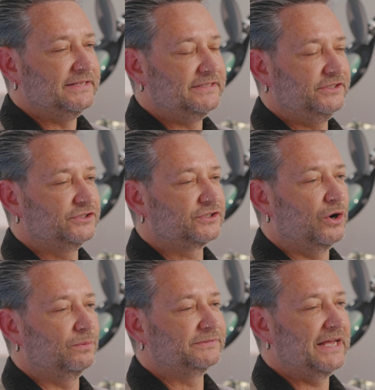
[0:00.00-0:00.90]
seniors'
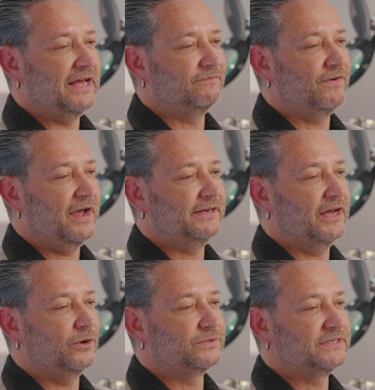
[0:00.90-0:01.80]
homes and find
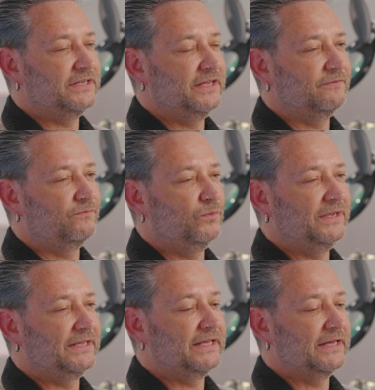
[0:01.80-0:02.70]
out if
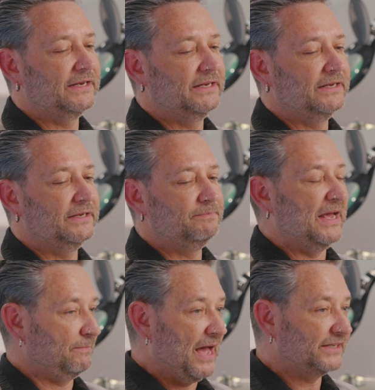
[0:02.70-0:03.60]
we can
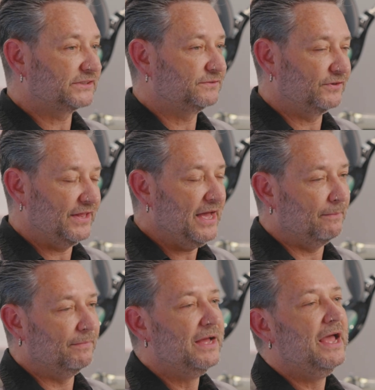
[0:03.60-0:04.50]
make masks for
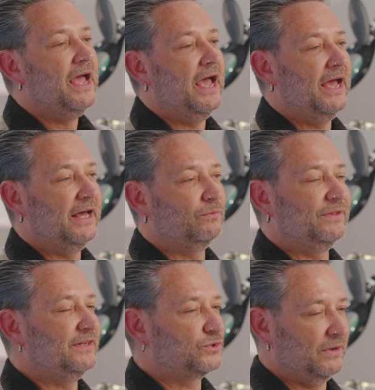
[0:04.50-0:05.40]
them. And
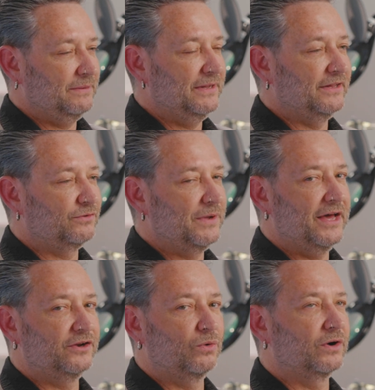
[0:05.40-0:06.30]
within 20 minutes, we
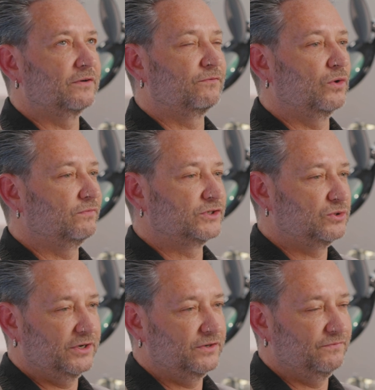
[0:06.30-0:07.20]
had an order for over
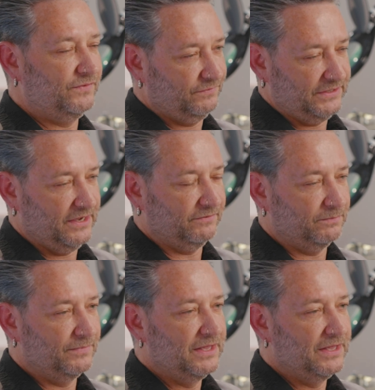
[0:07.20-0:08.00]
250 of them.